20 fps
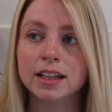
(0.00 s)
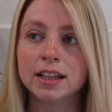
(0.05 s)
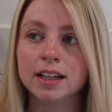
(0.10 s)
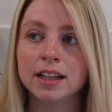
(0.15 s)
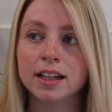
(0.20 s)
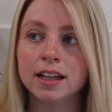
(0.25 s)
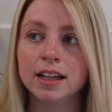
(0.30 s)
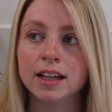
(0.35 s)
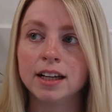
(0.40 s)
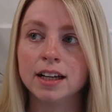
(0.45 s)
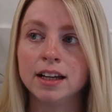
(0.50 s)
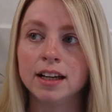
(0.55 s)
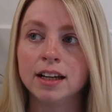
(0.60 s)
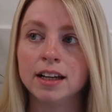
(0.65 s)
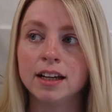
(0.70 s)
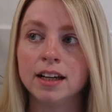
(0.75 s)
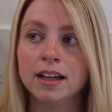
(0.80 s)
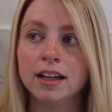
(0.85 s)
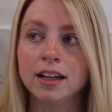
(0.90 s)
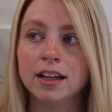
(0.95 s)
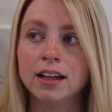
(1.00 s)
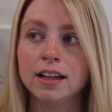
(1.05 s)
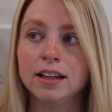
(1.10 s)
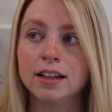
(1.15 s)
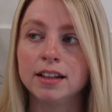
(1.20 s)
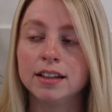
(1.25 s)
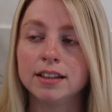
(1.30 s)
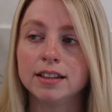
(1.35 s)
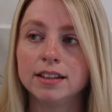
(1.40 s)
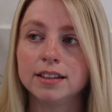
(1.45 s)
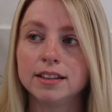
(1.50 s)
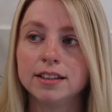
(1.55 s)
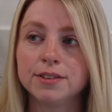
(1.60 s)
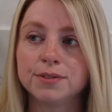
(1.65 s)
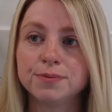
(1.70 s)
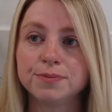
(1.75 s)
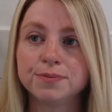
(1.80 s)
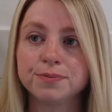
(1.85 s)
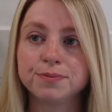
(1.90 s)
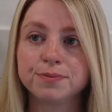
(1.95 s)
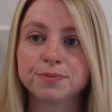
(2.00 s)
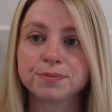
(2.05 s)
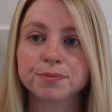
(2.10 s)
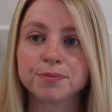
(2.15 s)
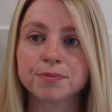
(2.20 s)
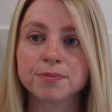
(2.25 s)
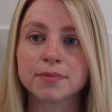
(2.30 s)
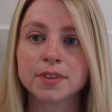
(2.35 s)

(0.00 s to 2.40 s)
[no speech]